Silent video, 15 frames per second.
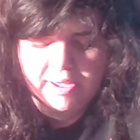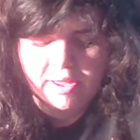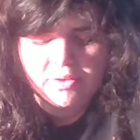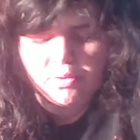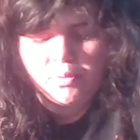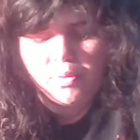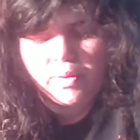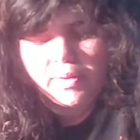
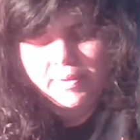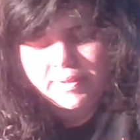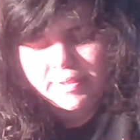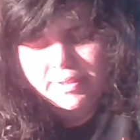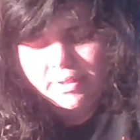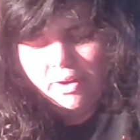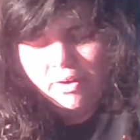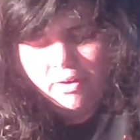other ones
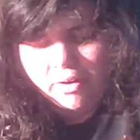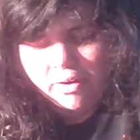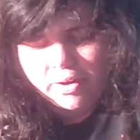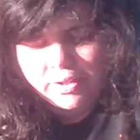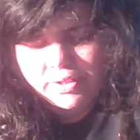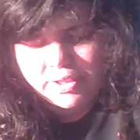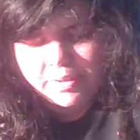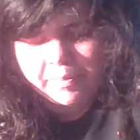are
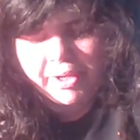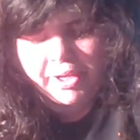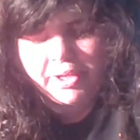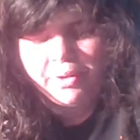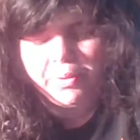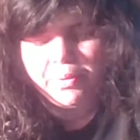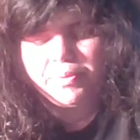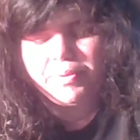
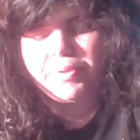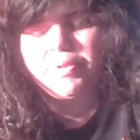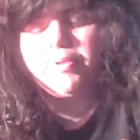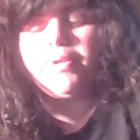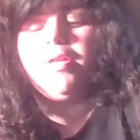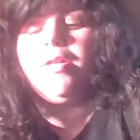tomatoes.